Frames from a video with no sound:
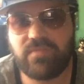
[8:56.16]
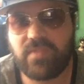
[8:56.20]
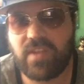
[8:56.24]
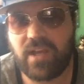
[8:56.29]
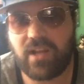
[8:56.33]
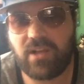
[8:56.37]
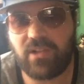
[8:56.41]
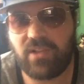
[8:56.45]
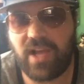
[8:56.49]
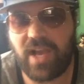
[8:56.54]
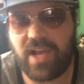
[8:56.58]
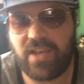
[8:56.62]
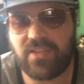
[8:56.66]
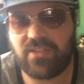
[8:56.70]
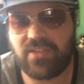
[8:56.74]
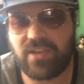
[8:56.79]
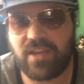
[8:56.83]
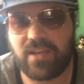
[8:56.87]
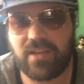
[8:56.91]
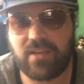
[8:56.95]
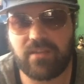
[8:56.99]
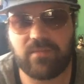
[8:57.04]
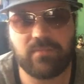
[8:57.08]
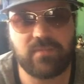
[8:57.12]
A
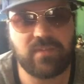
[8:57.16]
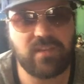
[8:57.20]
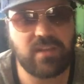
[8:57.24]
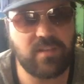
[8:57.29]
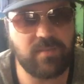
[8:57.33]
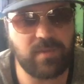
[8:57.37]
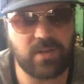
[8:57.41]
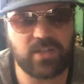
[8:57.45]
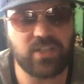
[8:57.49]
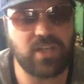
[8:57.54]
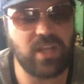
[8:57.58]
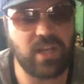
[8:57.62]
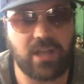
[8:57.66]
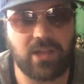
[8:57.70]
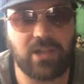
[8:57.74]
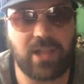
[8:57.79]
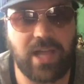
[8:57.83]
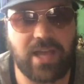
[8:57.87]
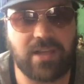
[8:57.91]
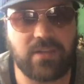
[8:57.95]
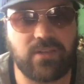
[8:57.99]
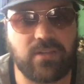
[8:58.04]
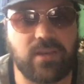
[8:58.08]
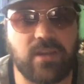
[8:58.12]
classic. Especially a
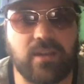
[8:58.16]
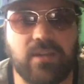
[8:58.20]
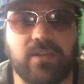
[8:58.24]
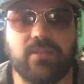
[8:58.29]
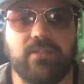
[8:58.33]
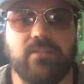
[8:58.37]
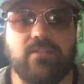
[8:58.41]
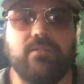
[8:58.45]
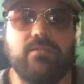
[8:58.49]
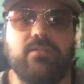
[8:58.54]
classic.